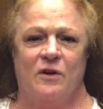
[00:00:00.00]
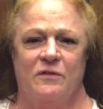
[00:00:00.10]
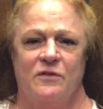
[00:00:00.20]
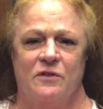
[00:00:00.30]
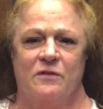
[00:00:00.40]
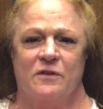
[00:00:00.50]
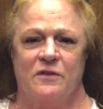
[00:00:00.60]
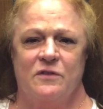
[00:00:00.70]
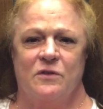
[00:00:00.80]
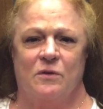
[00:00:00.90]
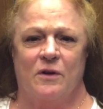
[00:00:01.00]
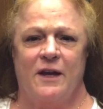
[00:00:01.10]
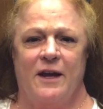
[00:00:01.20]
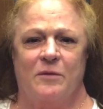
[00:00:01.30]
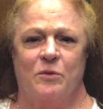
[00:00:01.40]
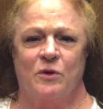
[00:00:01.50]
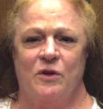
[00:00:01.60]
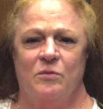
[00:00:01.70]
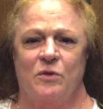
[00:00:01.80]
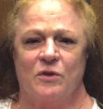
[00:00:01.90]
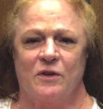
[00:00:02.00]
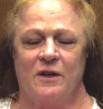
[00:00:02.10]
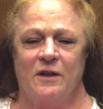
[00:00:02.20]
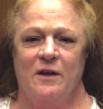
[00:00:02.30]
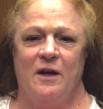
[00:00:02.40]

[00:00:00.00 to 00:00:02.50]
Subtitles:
of service to our Campbell community.